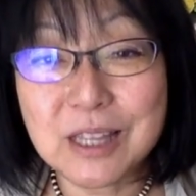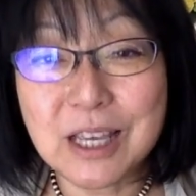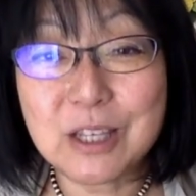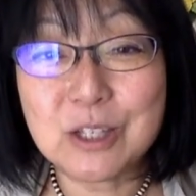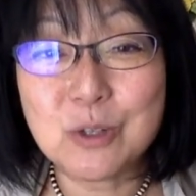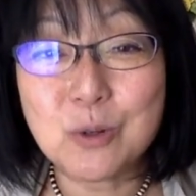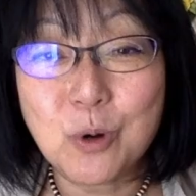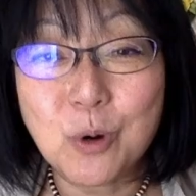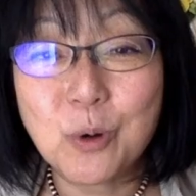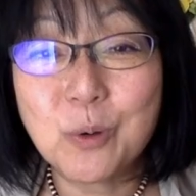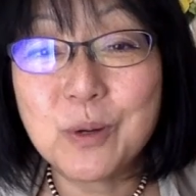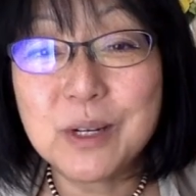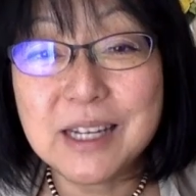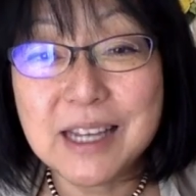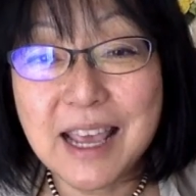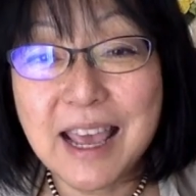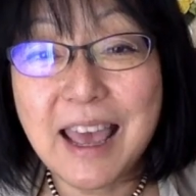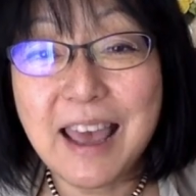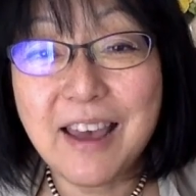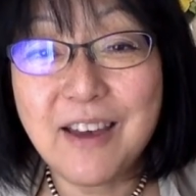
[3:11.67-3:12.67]
you already
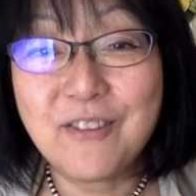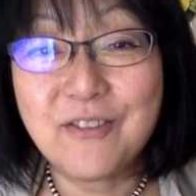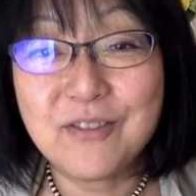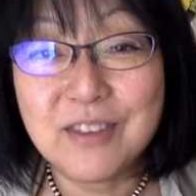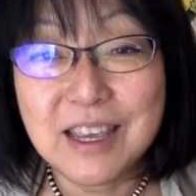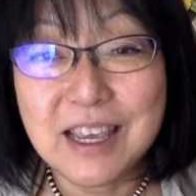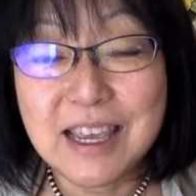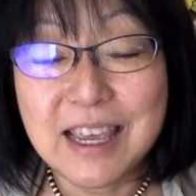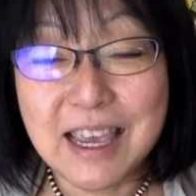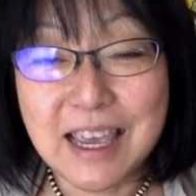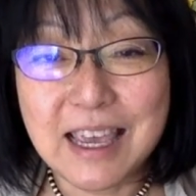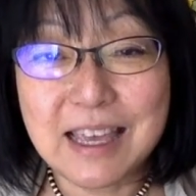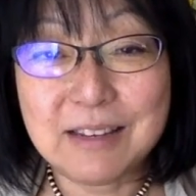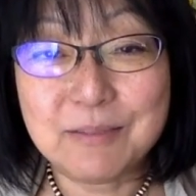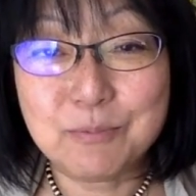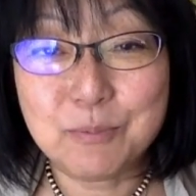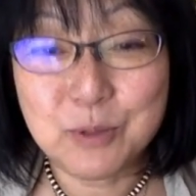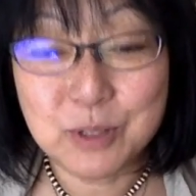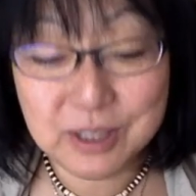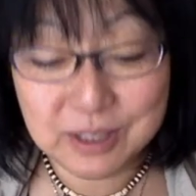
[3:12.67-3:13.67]
have
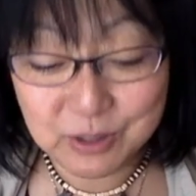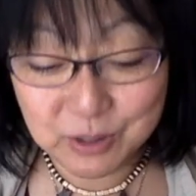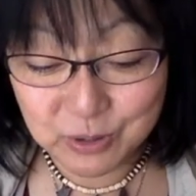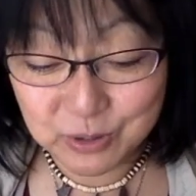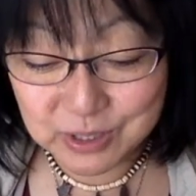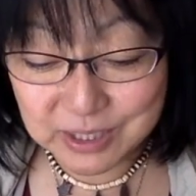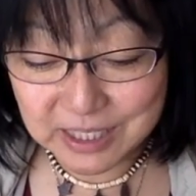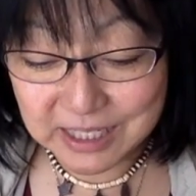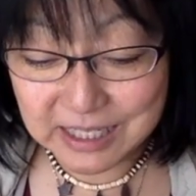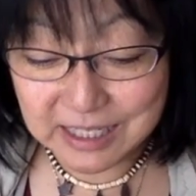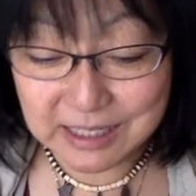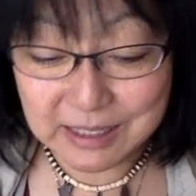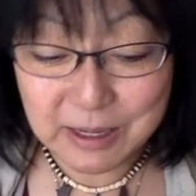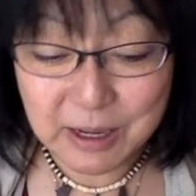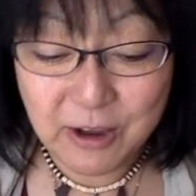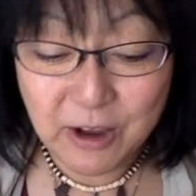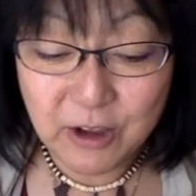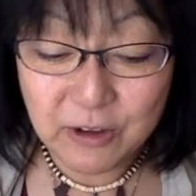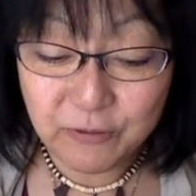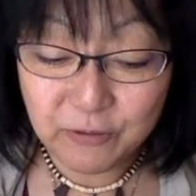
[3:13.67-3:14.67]
and put those in.
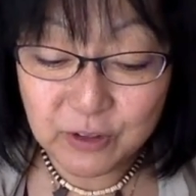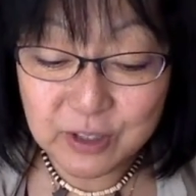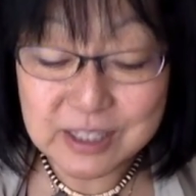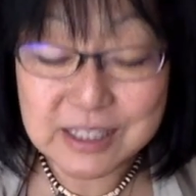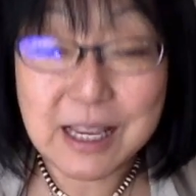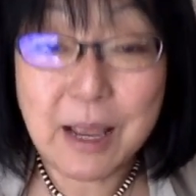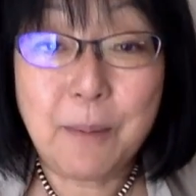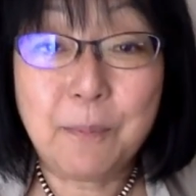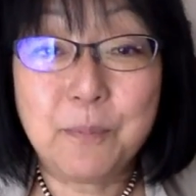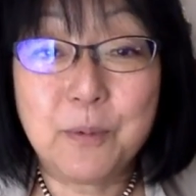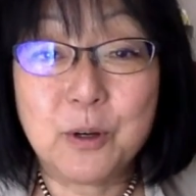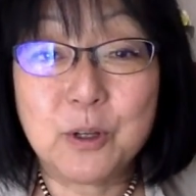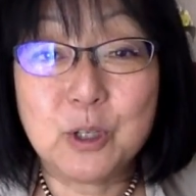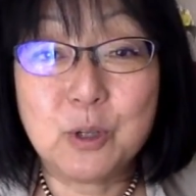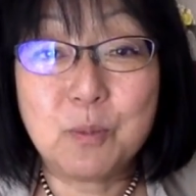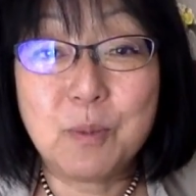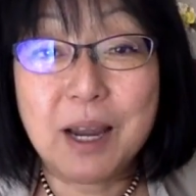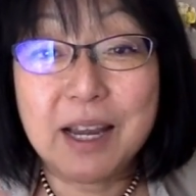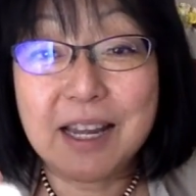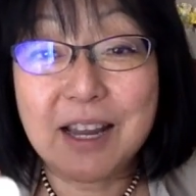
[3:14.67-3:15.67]
For example, you
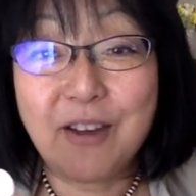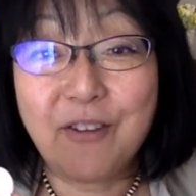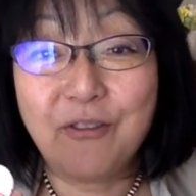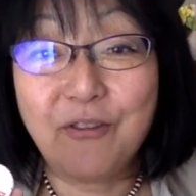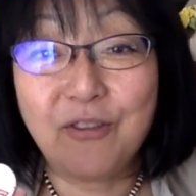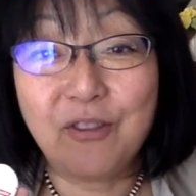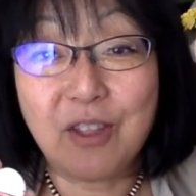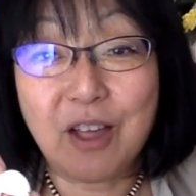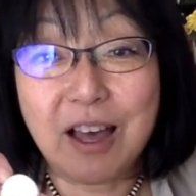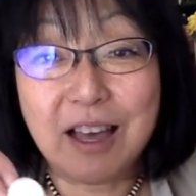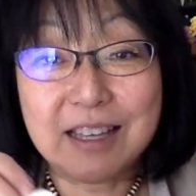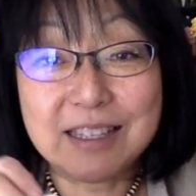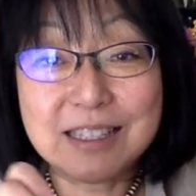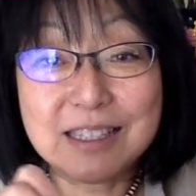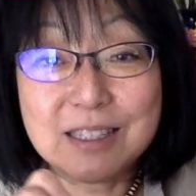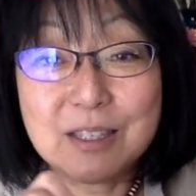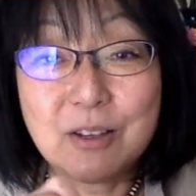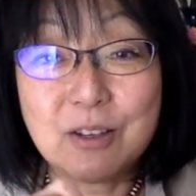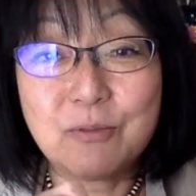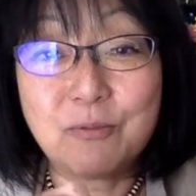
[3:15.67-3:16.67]
might have
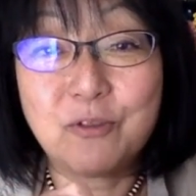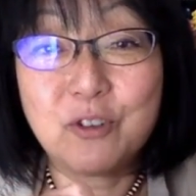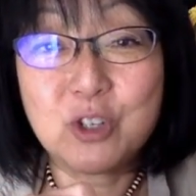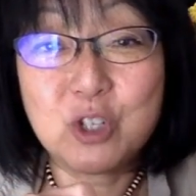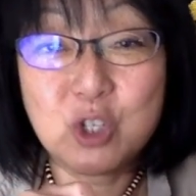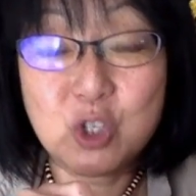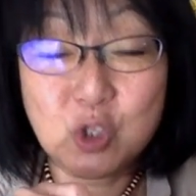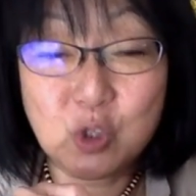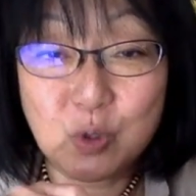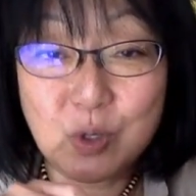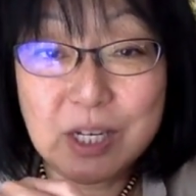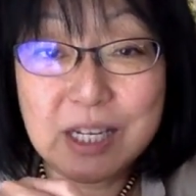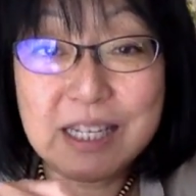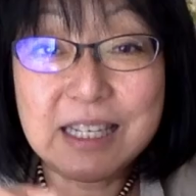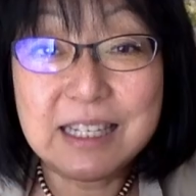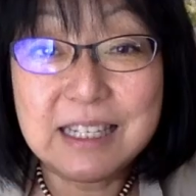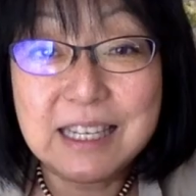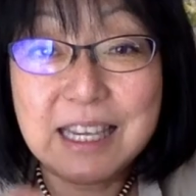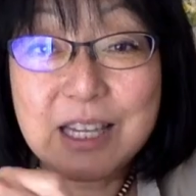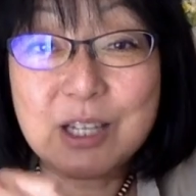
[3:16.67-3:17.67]
floss for string
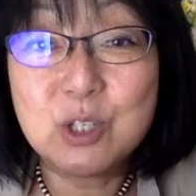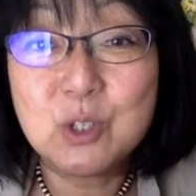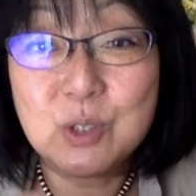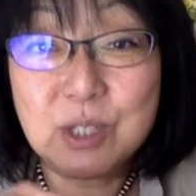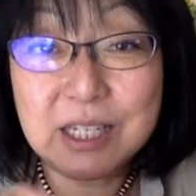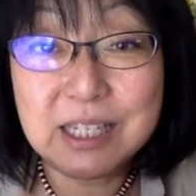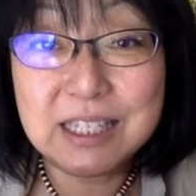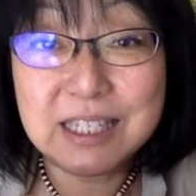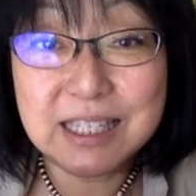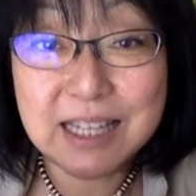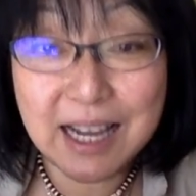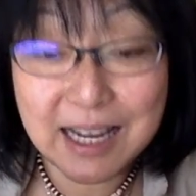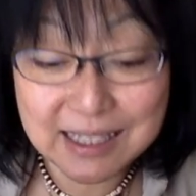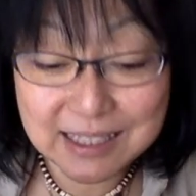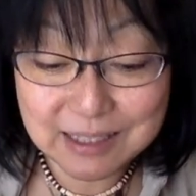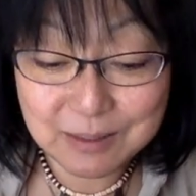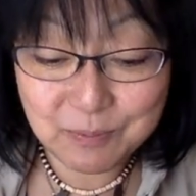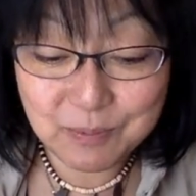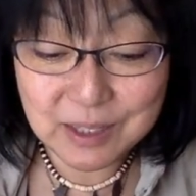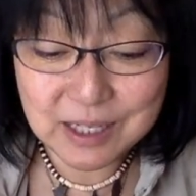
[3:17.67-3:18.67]
in case you need to tie
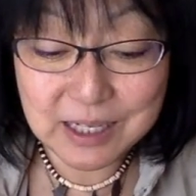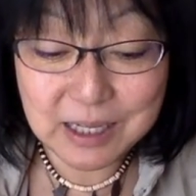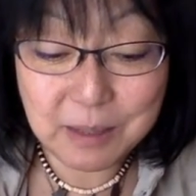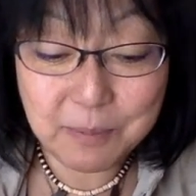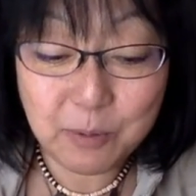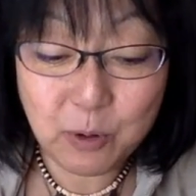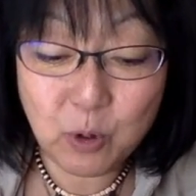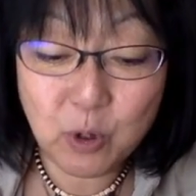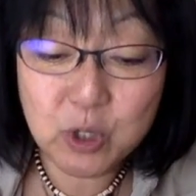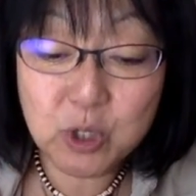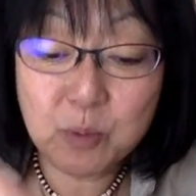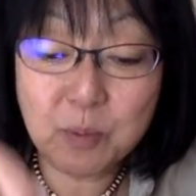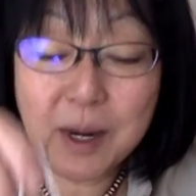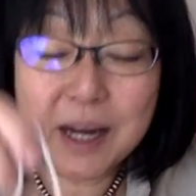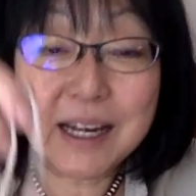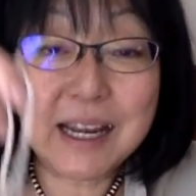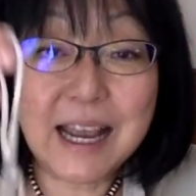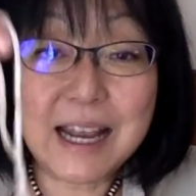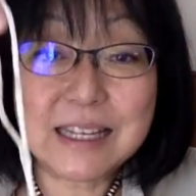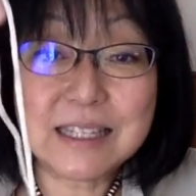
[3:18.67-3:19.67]
something up, or you might
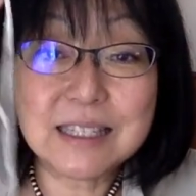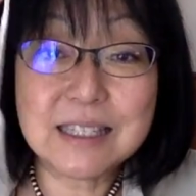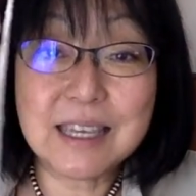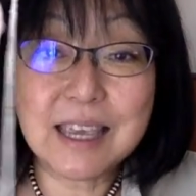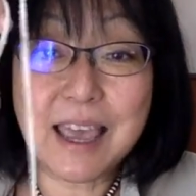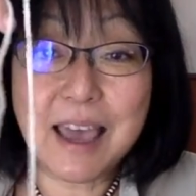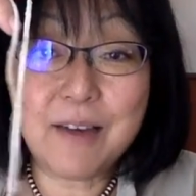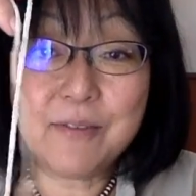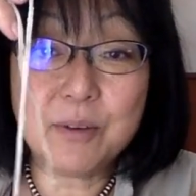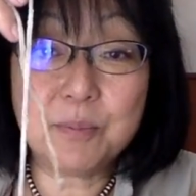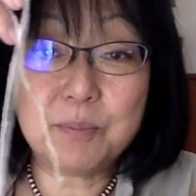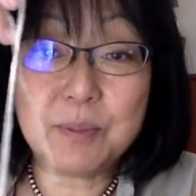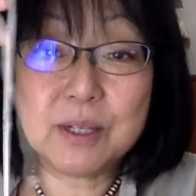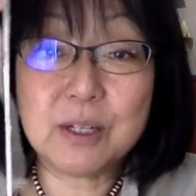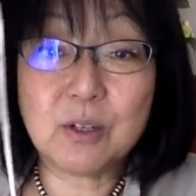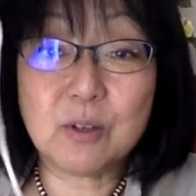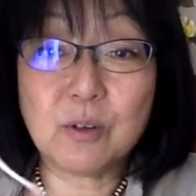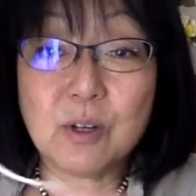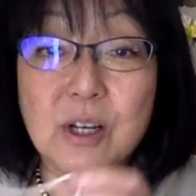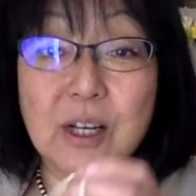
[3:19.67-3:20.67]
actually have a
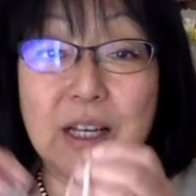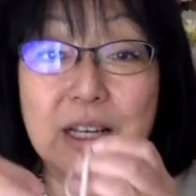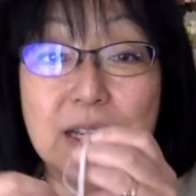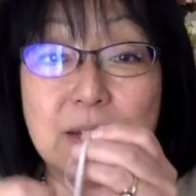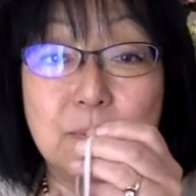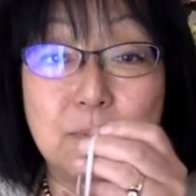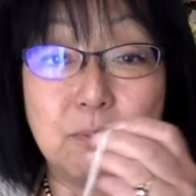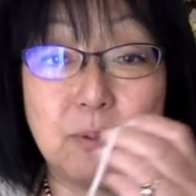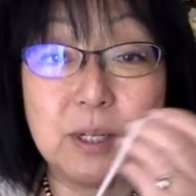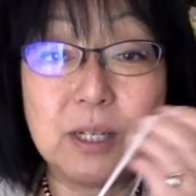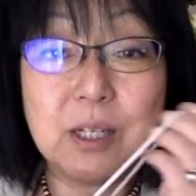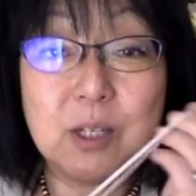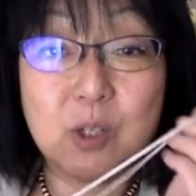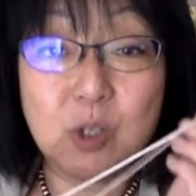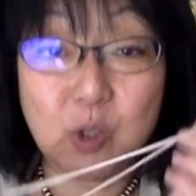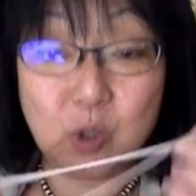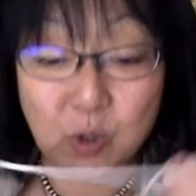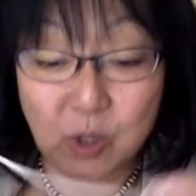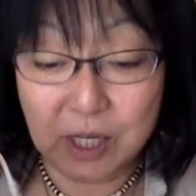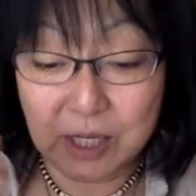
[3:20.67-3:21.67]
bigger
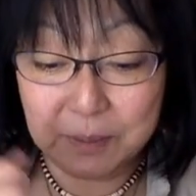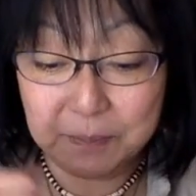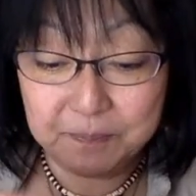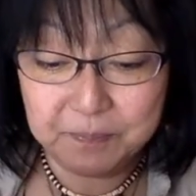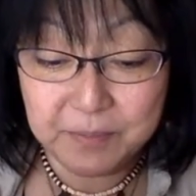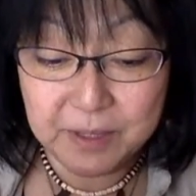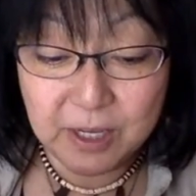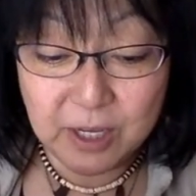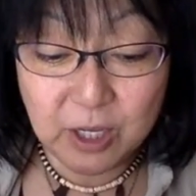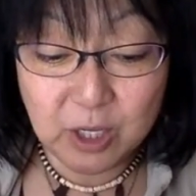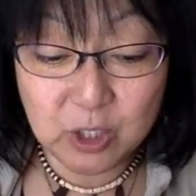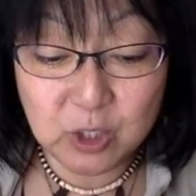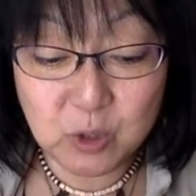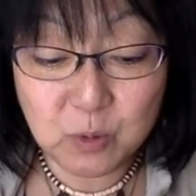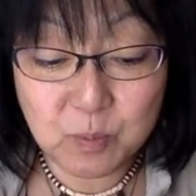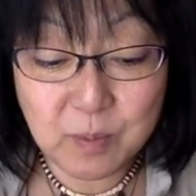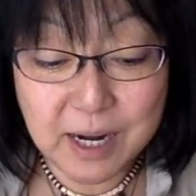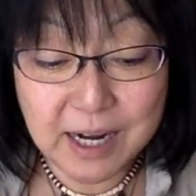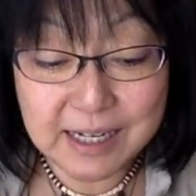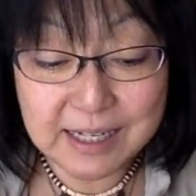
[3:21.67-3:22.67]
string. You
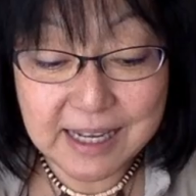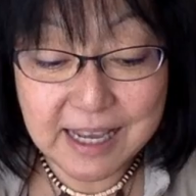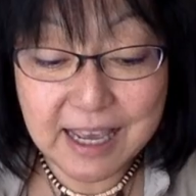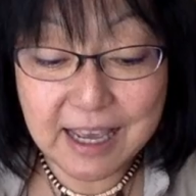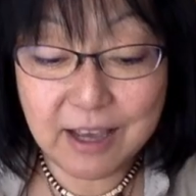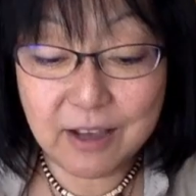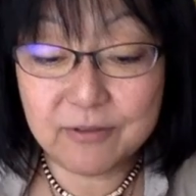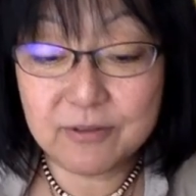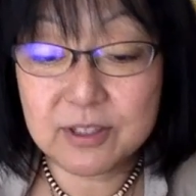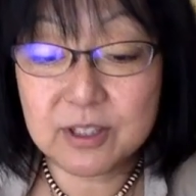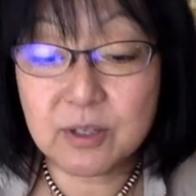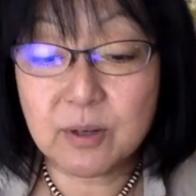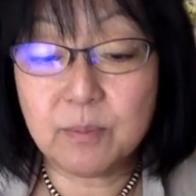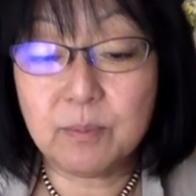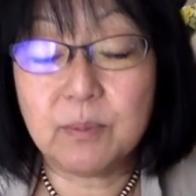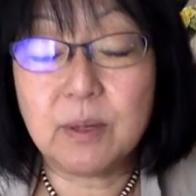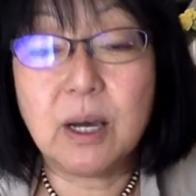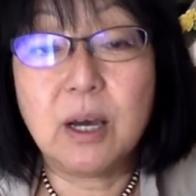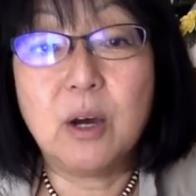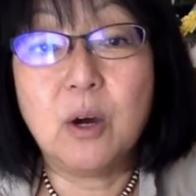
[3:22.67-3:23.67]
might have
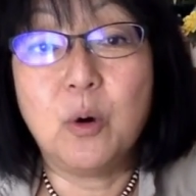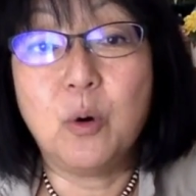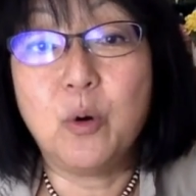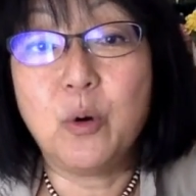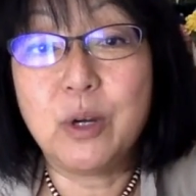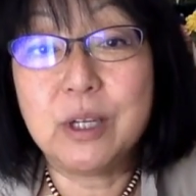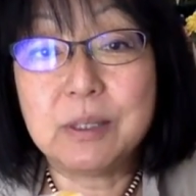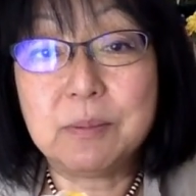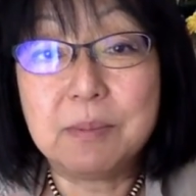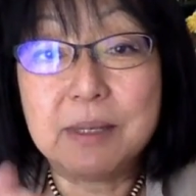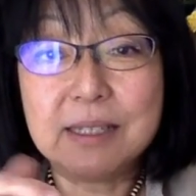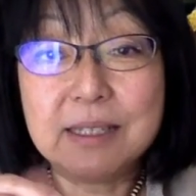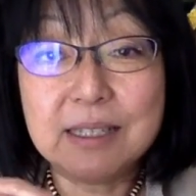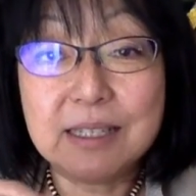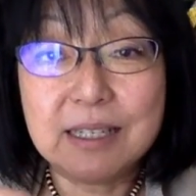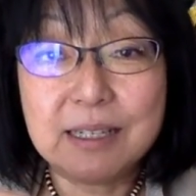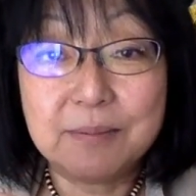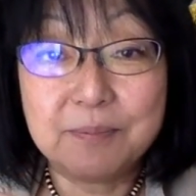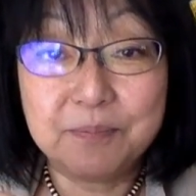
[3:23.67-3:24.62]
some ointment,